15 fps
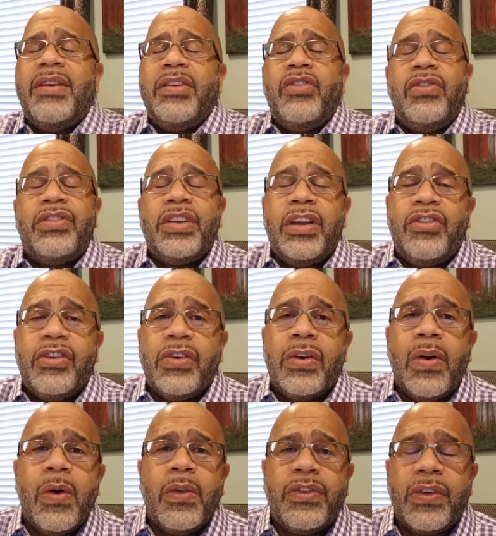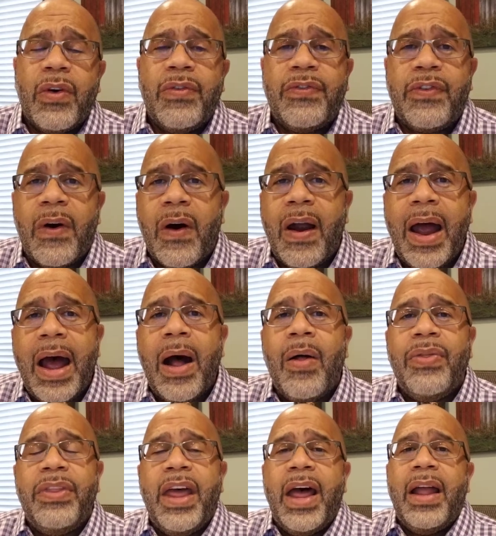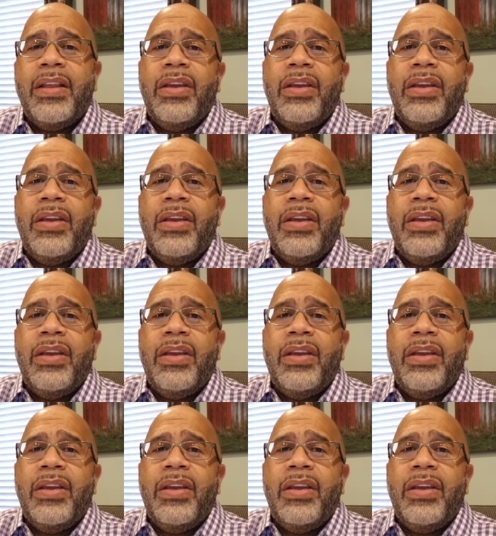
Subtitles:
that you set your goal so far out that,